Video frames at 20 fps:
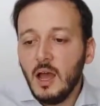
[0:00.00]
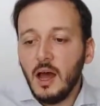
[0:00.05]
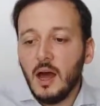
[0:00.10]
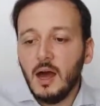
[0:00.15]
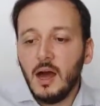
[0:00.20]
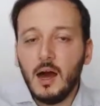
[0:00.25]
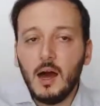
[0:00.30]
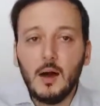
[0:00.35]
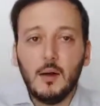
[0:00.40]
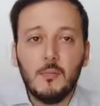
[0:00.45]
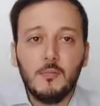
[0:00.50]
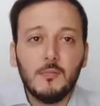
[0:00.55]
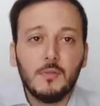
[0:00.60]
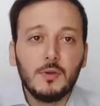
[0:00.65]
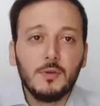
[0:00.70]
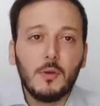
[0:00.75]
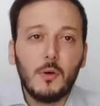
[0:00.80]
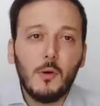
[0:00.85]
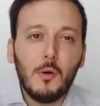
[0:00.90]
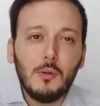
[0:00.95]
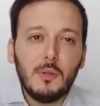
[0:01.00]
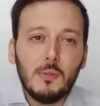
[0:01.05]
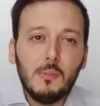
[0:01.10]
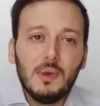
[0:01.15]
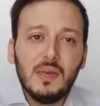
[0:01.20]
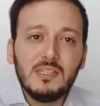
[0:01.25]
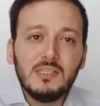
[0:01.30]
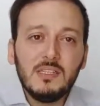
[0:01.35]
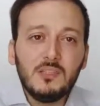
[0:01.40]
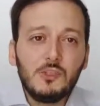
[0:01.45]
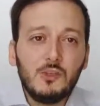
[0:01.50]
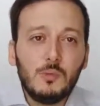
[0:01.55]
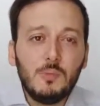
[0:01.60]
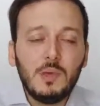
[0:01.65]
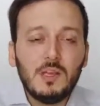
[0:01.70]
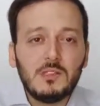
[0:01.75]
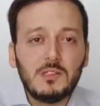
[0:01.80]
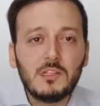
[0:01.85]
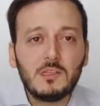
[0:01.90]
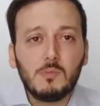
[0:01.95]
The business to
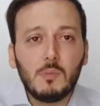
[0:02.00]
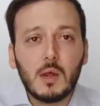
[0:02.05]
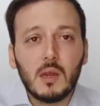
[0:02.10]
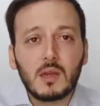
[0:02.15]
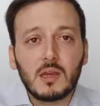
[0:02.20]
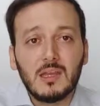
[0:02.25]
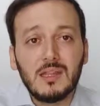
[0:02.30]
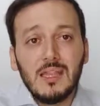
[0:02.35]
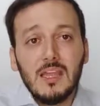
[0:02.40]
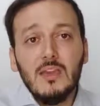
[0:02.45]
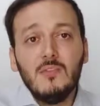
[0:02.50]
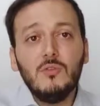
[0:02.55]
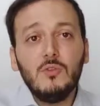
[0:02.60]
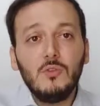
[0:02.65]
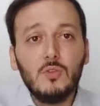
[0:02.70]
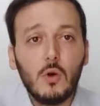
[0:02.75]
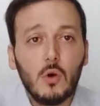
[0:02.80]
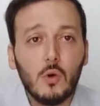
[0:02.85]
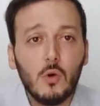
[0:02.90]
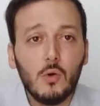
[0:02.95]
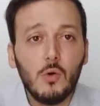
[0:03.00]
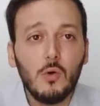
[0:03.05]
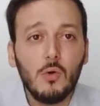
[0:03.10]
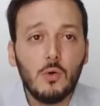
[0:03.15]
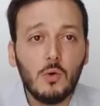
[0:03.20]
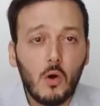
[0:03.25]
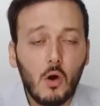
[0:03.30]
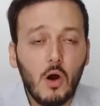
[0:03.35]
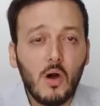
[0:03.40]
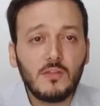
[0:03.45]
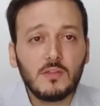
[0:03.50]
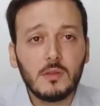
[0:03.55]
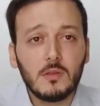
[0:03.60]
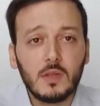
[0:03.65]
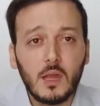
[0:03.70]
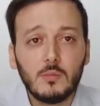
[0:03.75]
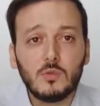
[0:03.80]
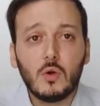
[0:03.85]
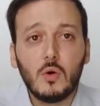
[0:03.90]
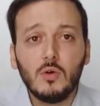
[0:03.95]
business market, even though
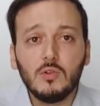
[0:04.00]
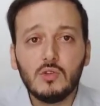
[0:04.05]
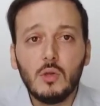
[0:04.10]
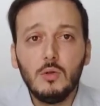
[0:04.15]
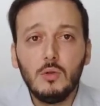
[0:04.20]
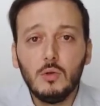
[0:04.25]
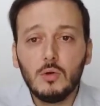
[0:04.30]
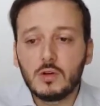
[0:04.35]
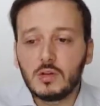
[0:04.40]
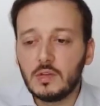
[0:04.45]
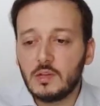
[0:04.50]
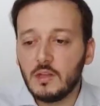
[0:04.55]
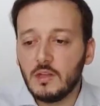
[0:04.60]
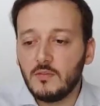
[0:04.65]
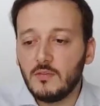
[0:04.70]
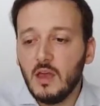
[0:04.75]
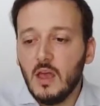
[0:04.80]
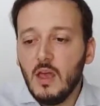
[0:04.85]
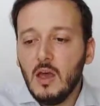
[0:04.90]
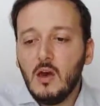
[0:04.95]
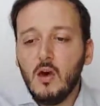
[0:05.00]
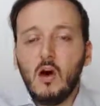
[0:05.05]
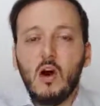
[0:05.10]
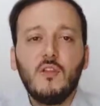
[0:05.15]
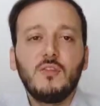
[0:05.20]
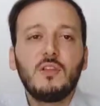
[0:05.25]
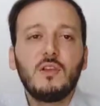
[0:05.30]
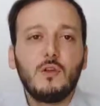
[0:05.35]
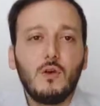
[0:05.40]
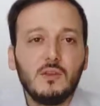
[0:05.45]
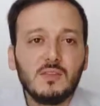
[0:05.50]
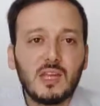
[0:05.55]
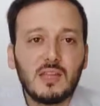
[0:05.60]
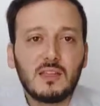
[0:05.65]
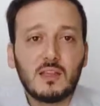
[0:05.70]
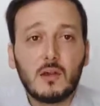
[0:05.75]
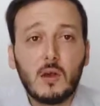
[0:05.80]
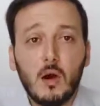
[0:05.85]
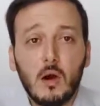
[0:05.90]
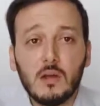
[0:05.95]
oftentimes also lucrative, often goes at
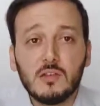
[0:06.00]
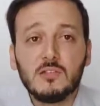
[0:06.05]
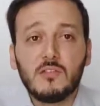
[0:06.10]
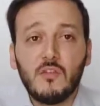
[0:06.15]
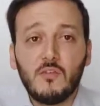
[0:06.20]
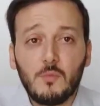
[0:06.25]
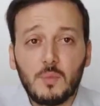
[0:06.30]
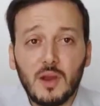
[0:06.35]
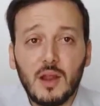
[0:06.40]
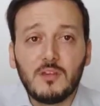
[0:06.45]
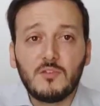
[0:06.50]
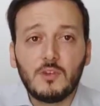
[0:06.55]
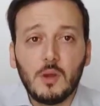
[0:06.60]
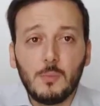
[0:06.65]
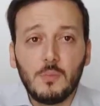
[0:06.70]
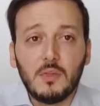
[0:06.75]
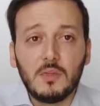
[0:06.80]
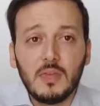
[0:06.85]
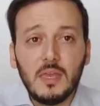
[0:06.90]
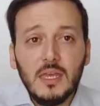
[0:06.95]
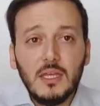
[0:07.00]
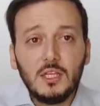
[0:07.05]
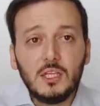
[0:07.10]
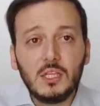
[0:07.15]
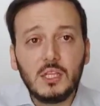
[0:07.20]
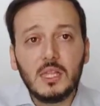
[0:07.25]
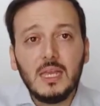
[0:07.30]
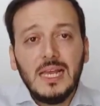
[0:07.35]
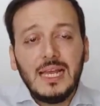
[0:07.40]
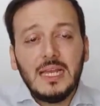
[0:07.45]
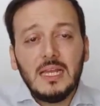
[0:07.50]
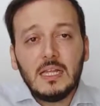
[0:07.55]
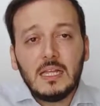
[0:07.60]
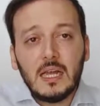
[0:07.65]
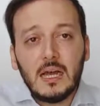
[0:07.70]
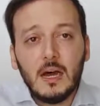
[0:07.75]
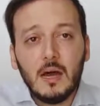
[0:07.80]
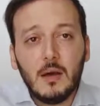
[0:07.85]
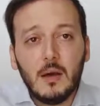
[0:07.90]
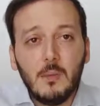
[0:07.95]
the cost of brand reputation.
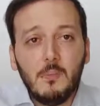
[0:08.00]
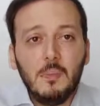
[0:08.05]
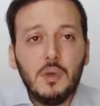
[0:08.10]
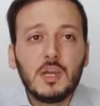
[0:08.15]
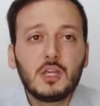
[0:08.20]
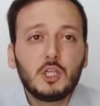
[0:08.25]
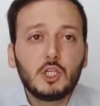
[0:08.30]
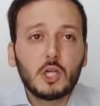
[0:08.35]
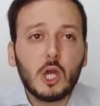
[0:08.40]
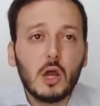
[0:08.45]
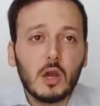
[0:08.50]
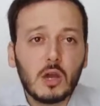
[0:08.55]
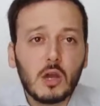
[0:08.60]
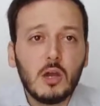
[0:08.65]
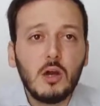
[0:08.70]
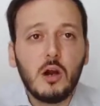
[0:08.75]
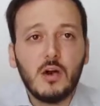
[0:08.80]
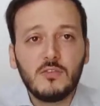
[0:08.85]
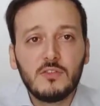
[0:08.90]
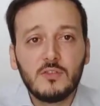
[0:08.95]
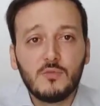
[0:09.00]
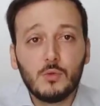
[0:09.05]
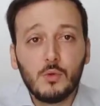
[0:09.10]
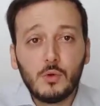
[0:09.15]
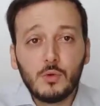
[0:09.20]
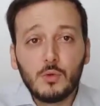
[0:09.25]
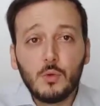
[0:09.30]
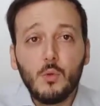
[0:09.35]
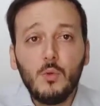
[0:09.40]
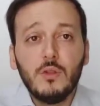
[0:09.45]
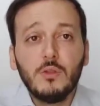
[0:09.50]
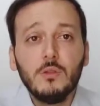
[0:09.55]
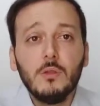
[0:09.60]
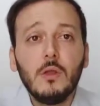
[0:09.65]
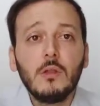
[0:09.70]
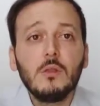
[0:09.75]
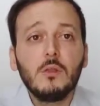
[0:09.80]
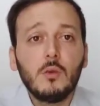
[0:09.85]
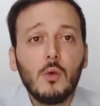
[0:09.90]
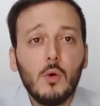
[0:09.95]
A big chunk of the world will
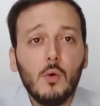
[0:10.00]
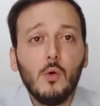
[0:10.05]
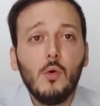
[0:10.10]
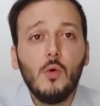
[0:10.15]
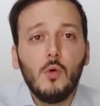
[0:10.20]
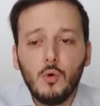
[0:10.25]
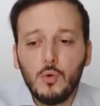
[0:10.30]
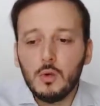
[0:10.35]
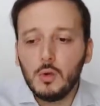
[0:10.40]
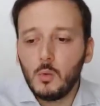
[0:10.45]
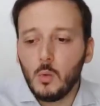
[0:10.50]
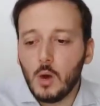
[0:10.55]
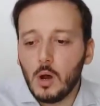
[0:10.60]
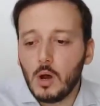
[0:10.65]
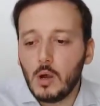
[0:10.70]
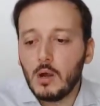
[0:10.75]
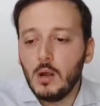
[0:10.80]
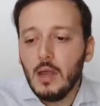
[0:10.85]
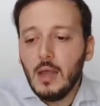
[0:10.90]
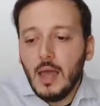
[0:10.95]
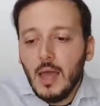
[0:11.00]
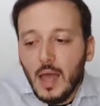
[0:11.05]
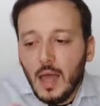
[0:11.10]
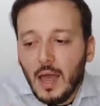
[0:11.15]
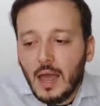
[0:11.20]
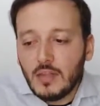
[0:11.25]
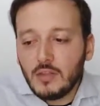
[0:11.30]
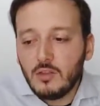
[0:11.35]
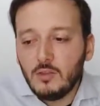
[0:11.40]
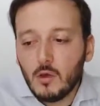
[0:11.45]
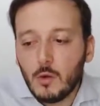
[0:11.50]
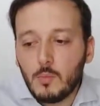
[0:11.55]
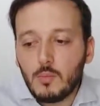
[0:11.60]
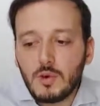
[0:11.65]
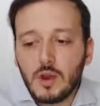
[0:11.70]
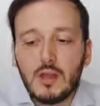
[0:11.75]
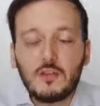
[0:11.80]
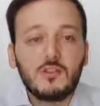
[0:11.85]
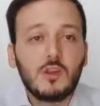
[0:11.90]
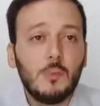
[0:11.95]
not know who you are, and
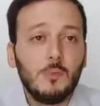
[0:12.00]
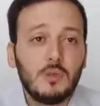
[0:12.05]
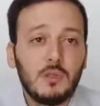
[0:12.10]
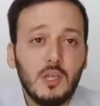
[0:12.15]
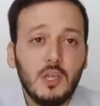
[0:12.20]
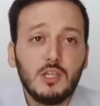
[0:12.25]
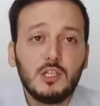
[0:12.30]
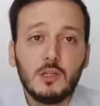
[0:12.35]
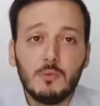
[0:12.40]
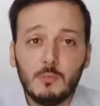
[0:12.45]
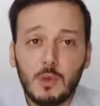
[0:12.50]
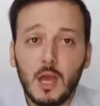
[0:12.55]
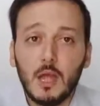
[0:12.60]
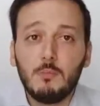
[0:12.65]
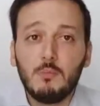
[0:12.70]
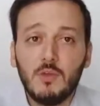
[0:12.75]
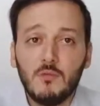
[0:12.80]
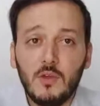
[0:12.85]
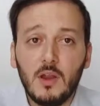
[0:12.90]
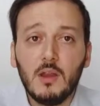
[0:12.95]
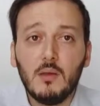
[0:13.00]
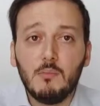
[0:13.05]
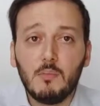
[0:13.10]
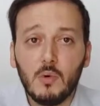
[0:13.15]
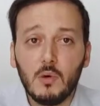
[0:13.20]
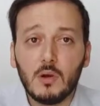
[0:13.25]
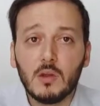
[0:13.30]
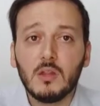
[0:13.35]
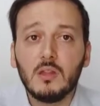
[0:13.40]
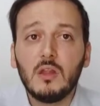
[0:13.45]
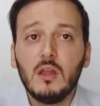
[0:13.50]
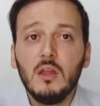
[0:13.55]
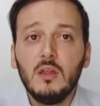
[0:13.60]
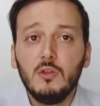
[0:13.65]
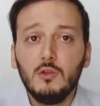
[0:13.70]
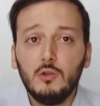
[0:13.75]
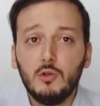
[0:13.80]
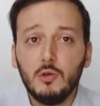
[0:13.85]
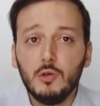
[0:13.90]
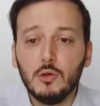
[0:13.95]
brand reputation might be very important
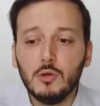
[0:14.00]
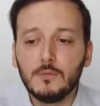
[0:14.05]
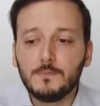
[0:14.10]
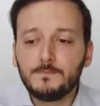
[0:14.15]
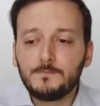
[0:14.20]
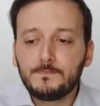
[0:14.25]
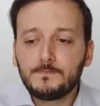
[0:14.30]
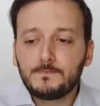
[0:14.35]
to you.